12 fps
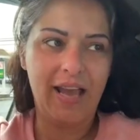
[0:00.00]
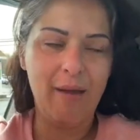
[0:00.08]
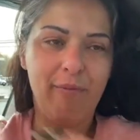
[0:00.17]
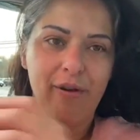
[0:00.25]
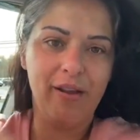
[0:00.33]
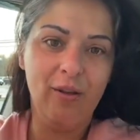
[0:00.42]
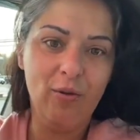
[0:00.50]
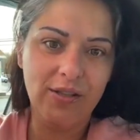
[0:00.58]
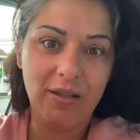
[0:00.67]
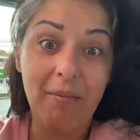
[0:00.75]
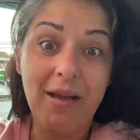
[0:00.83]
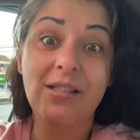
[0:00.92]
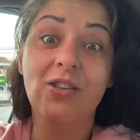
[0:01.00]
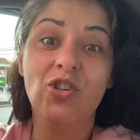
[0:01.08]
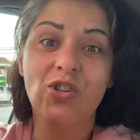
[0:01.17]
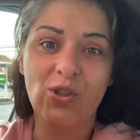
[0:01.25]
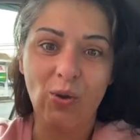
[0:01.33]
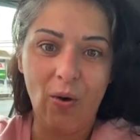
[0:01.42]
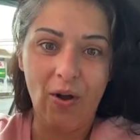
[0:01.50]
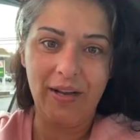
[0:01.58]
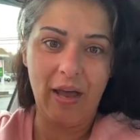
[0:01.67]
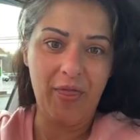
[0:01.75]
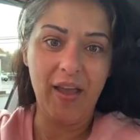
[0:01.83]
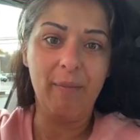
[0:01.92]
Gabriel, who is the messenger to all.
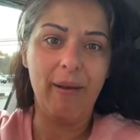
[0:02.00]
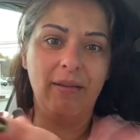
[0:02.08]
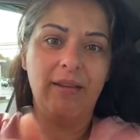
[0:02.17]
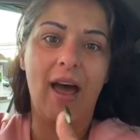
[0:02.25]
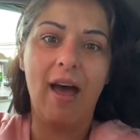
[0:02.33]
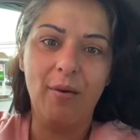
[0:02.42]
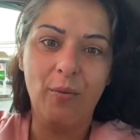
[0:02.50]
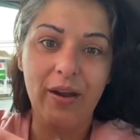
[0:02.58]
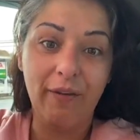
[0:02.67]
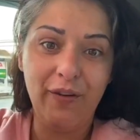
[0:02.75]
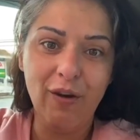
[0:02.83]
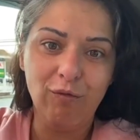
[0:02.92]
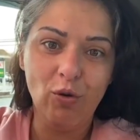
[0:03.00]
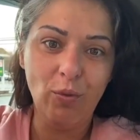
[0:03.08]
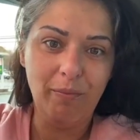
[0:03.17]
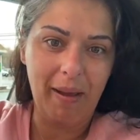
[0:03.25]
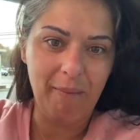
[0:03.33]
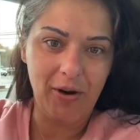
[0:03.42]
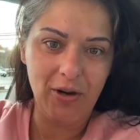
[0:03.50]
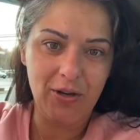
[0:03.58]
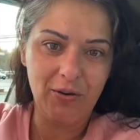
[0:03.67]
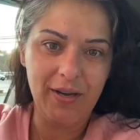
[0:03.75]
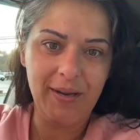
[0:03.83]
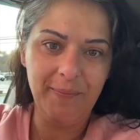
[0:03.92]
Now, think about that. If you're ruled by
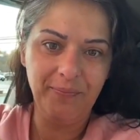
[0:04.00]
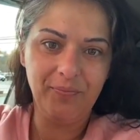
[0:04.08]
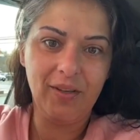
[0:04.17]
Mercury...